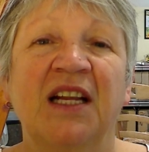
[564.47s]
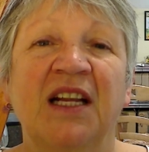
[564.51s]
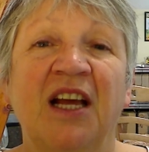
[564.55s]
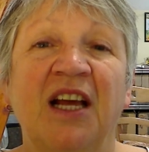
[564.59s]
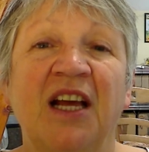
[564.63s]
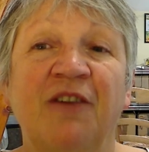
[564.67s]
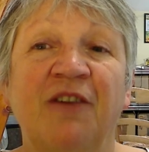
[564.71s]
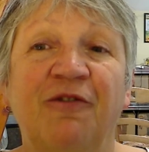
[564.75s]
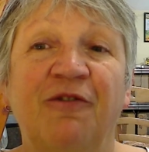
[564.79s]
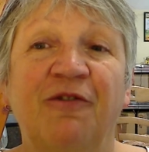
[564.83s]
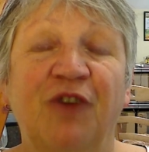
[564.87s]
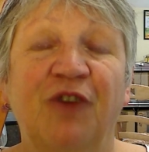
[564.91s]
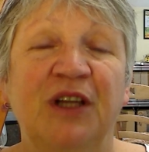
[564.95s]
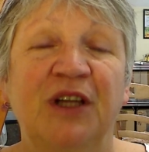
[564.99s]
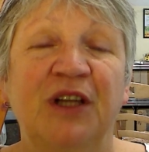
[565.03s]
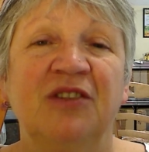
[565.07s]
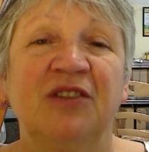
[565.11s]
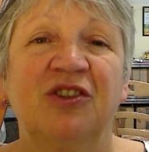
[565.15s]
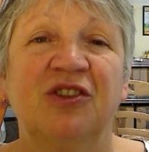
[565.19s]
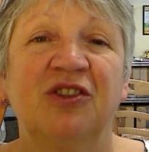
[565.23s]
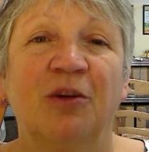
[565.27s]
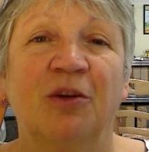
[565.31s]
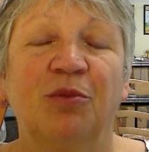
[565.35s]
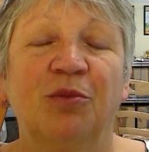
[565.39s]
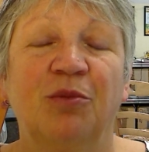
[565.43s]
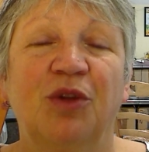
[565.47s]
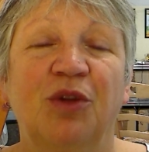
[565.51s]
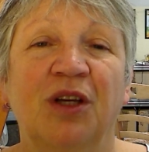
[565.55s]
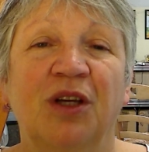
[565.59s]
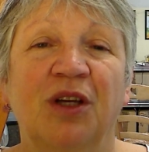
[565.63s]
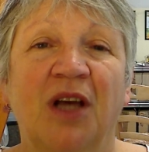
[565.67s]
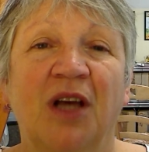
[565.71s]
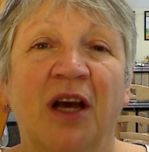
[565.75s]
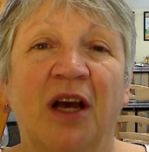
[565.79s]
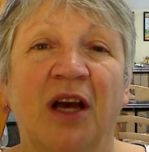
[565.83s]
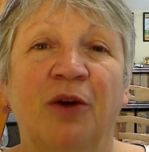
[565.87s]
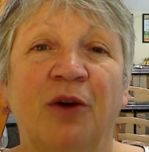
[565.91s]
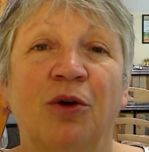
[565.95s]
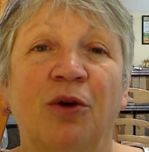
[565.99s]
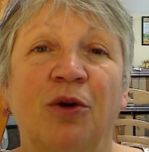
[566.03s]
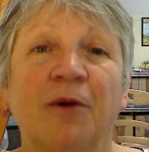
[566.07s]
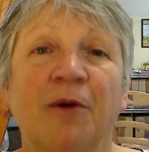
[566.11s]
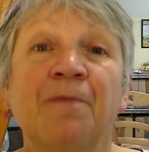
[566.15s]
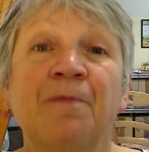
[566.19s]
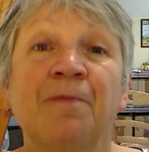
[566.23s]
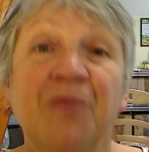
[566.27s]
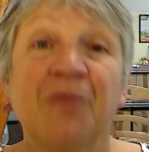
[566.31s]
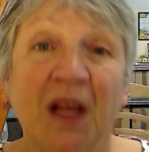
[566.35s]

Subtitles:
and then find something out,